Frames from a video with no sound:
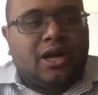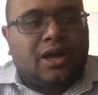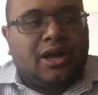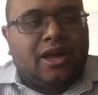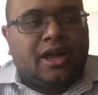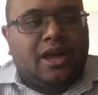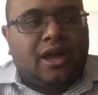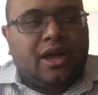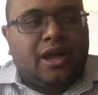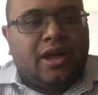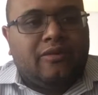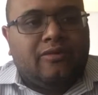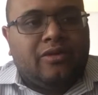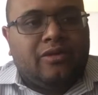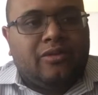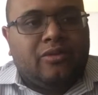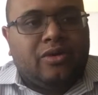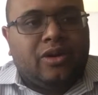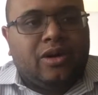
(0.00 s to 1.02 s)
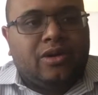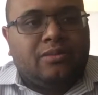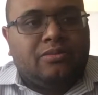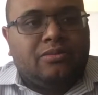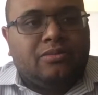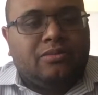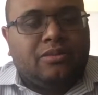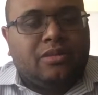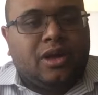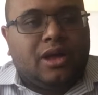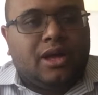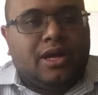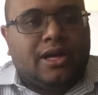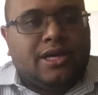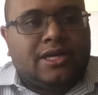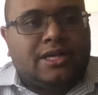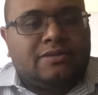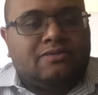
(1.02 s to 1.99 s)
everyone
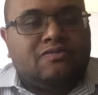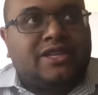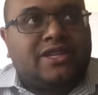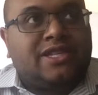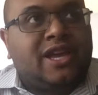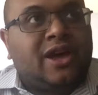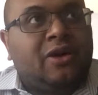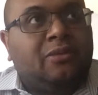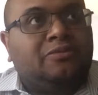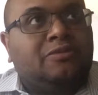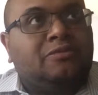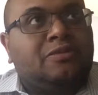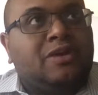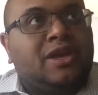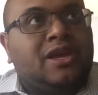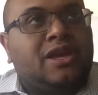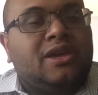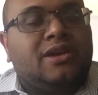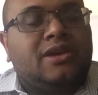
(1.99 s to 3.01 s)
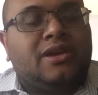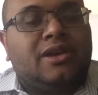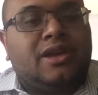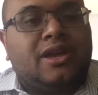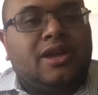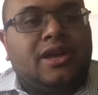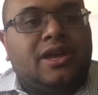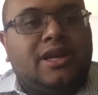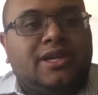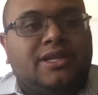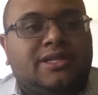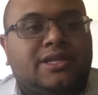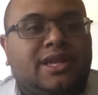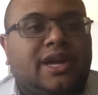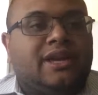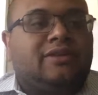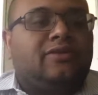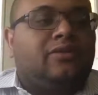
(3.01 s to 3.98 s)
that's helped me in these
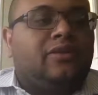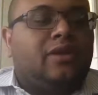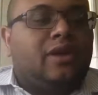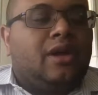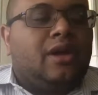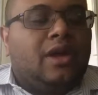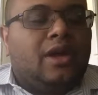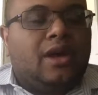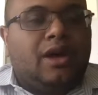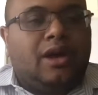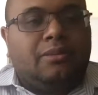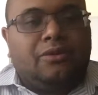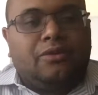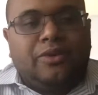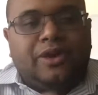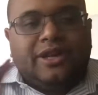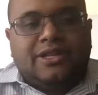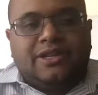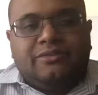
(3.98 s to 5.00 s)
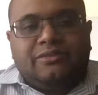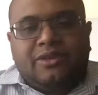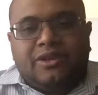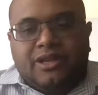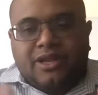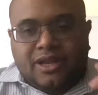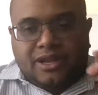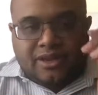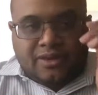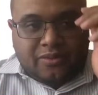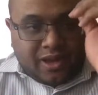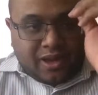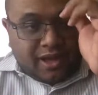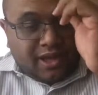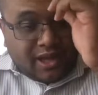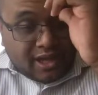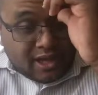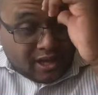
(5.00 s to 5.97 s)
last couple of weeks. I've been dealing with
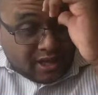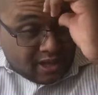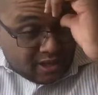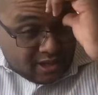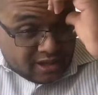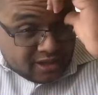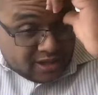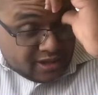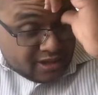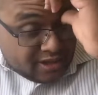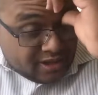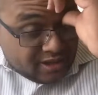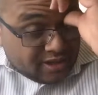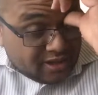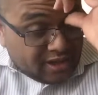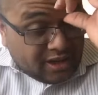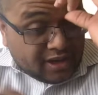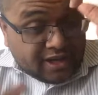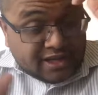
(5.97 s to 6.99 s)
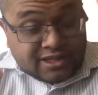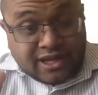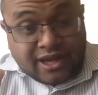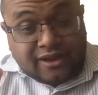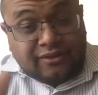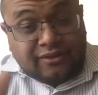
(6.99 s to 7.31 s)
in these last few